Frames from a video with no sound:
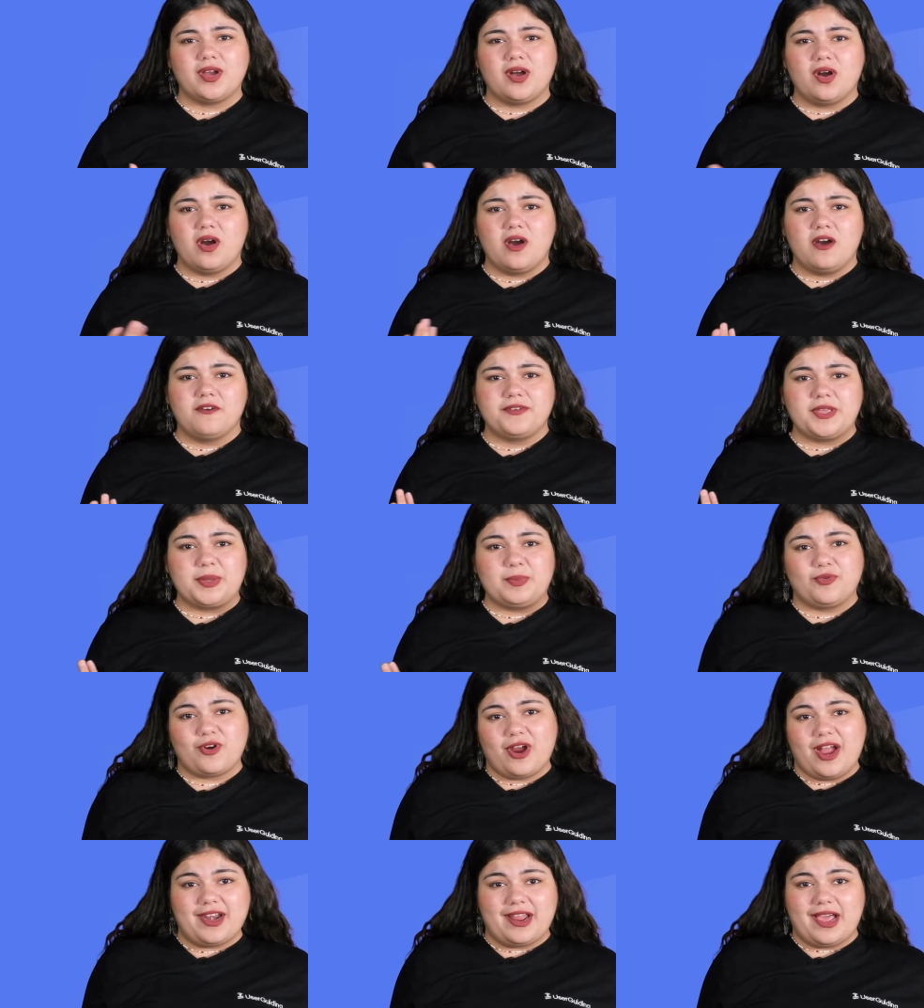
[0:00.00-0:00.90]
of a
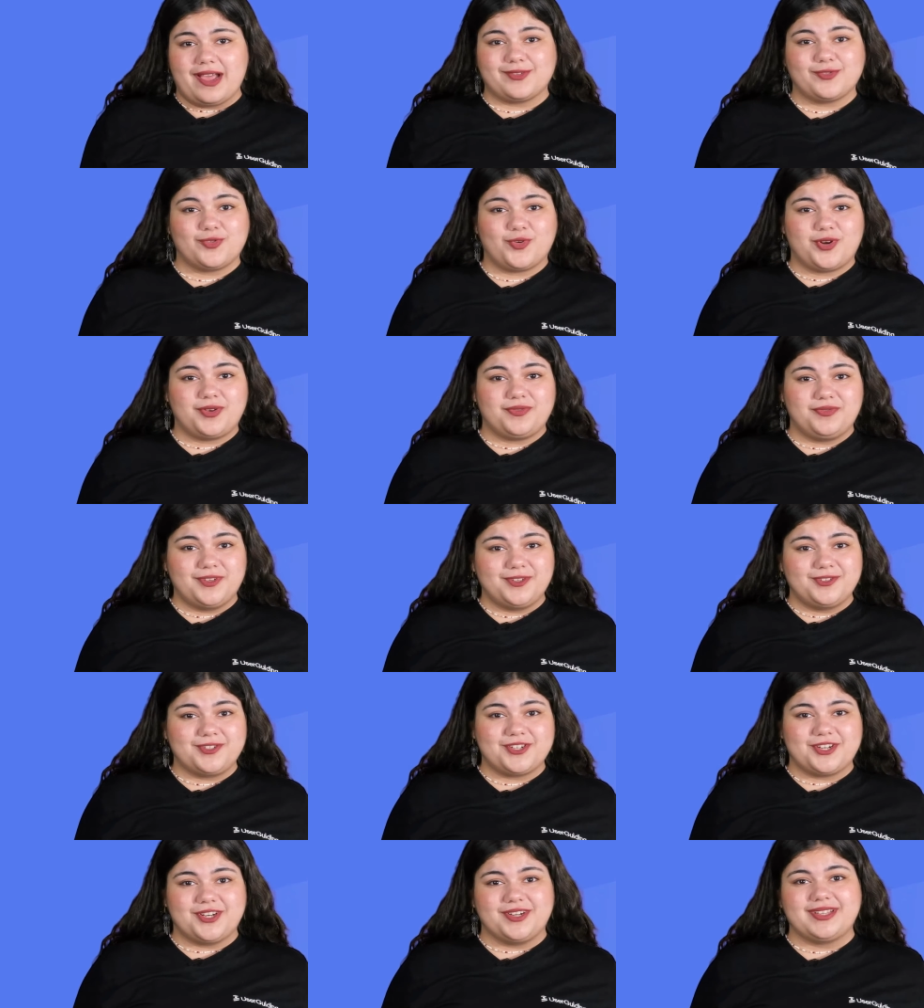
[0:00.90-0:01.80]
product or a
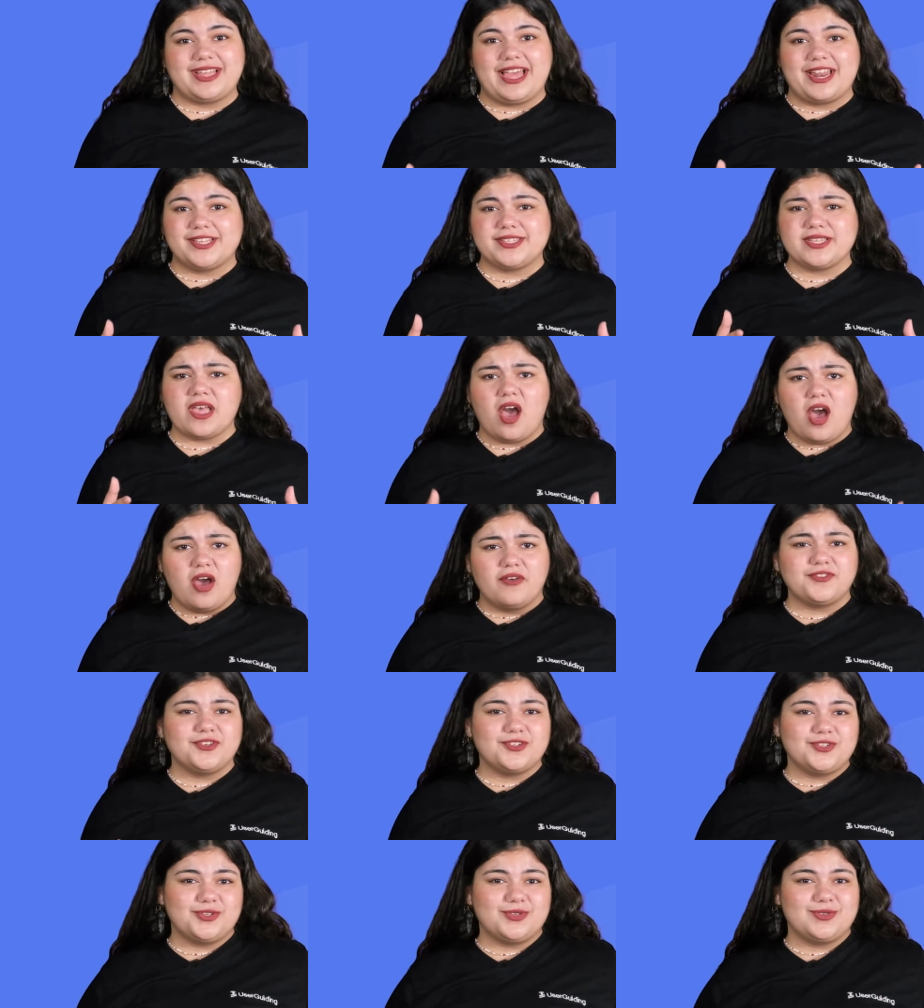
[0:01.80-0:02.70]
feature that is
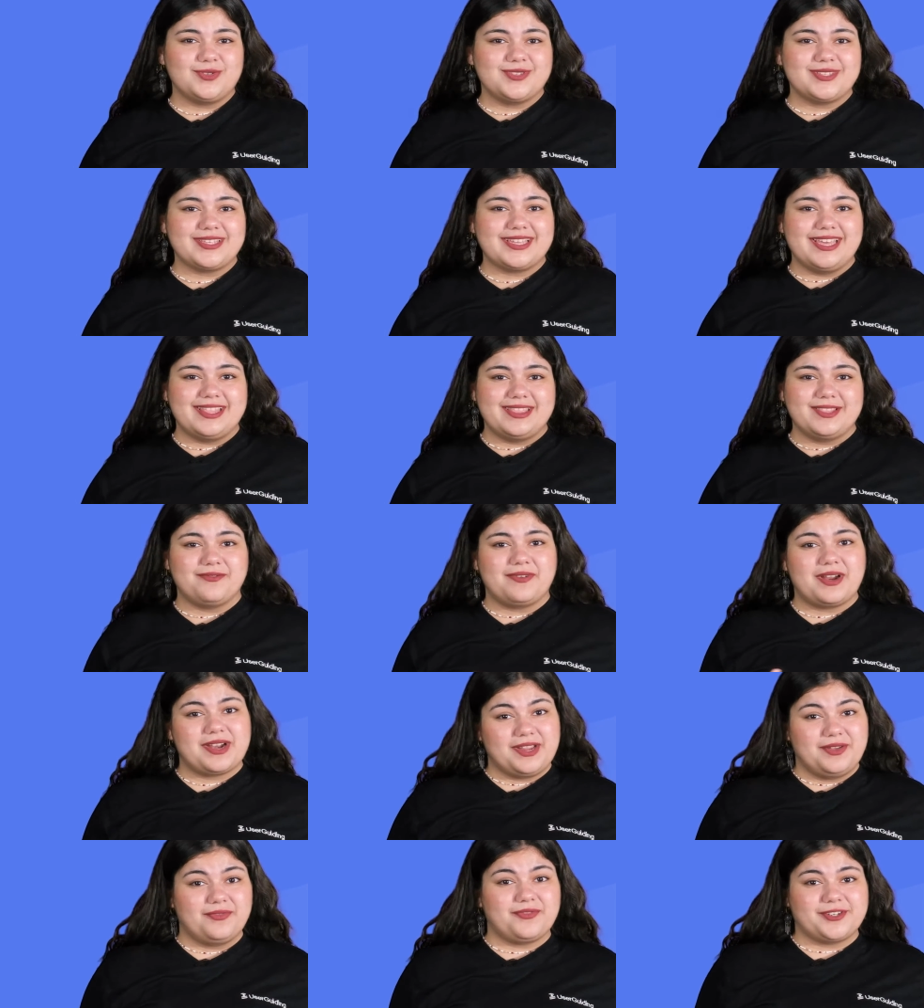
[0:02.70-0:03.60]
often used in the
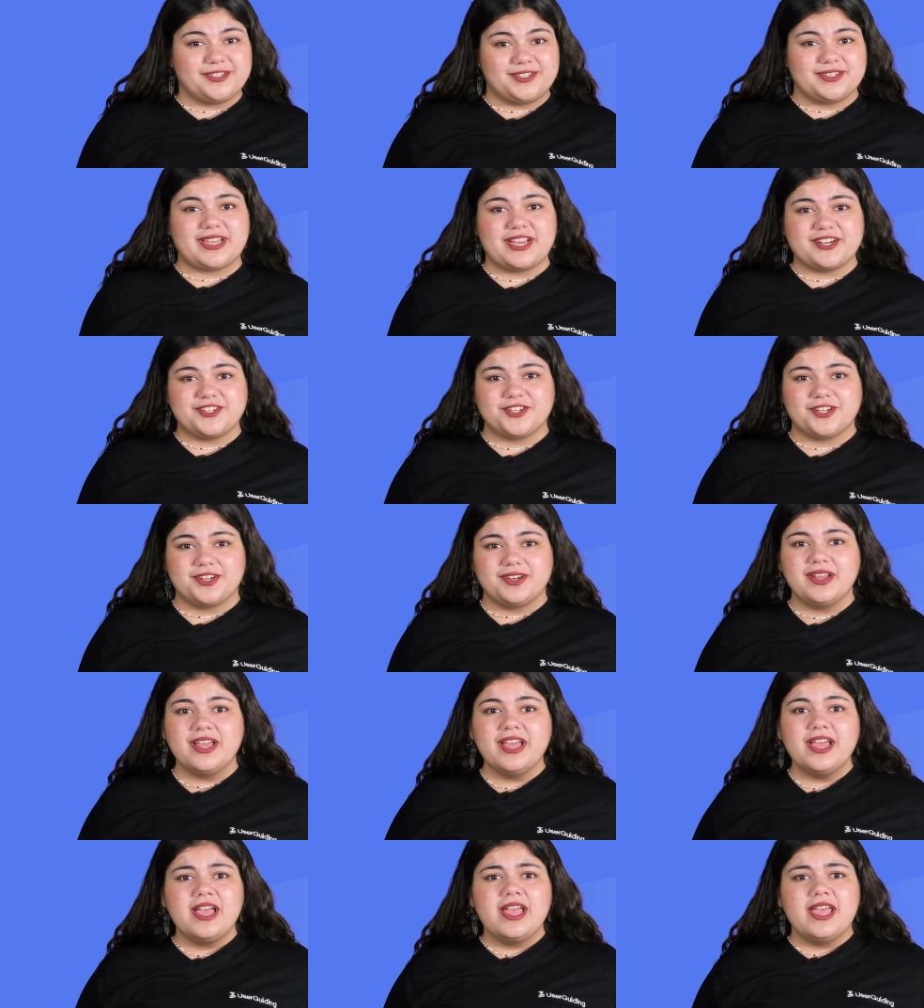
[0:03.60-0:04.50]
very first
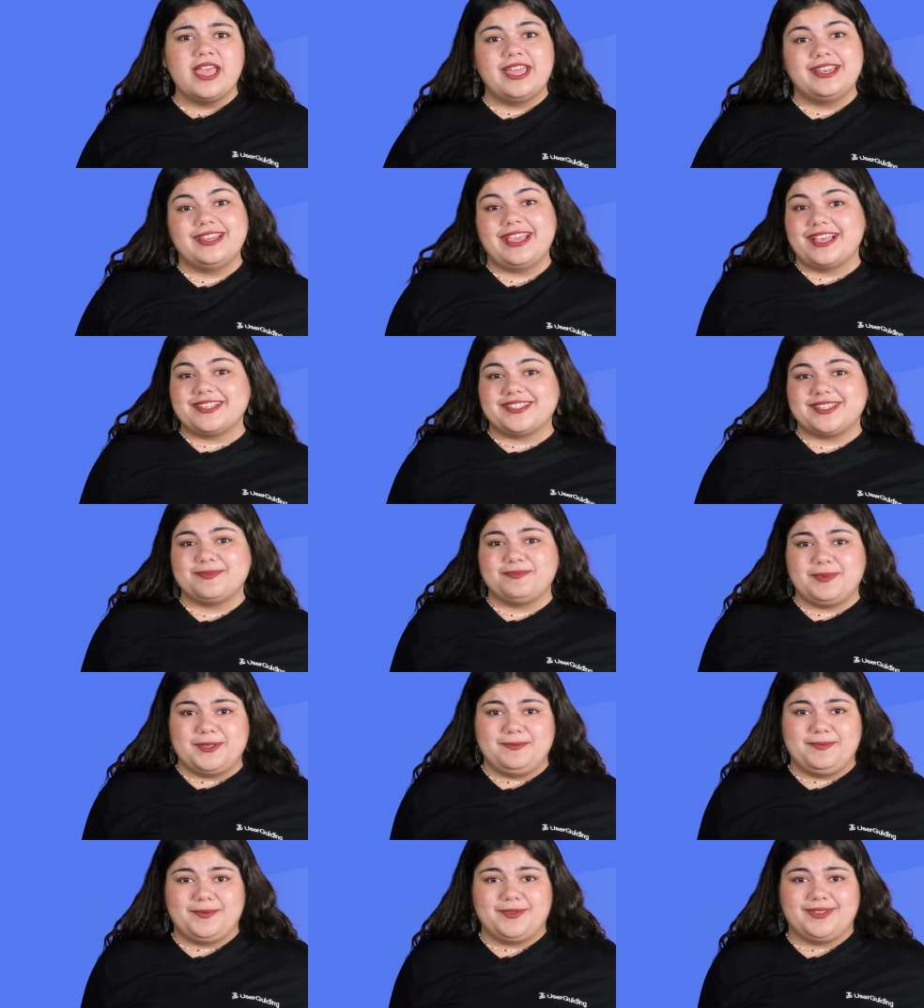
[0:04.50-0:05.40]
session. And yes,
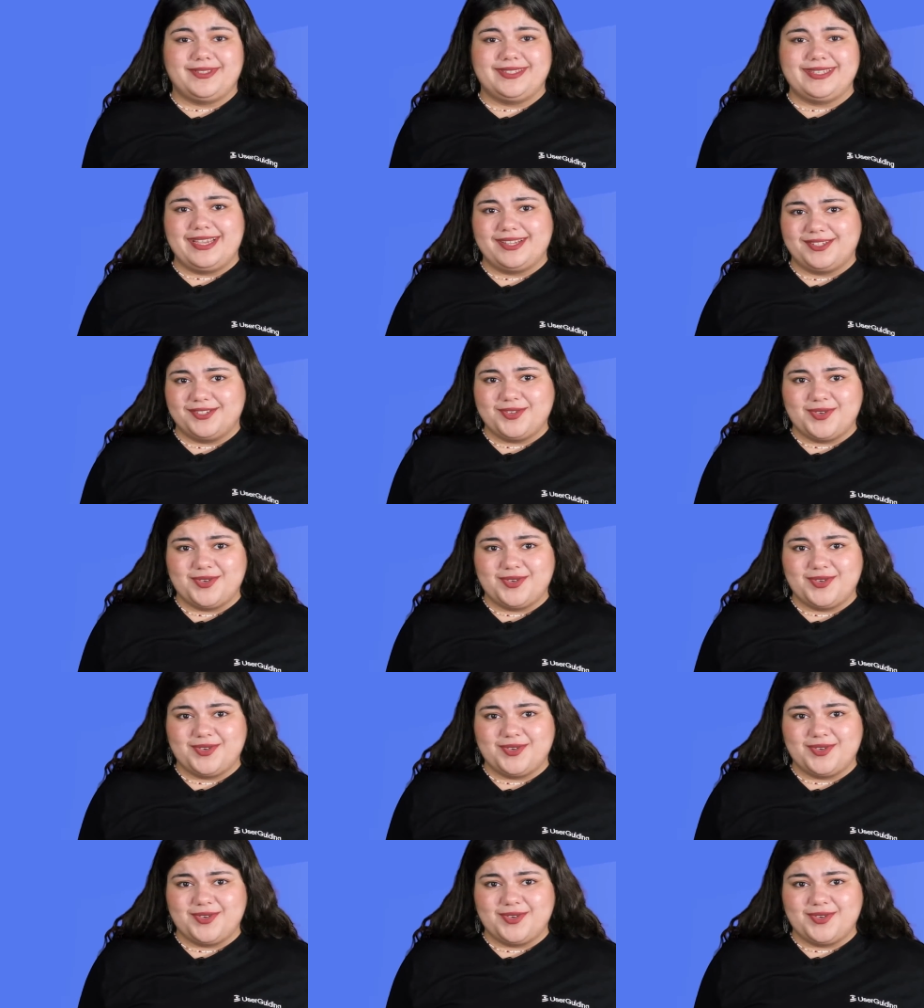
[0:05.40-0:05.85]
people tend to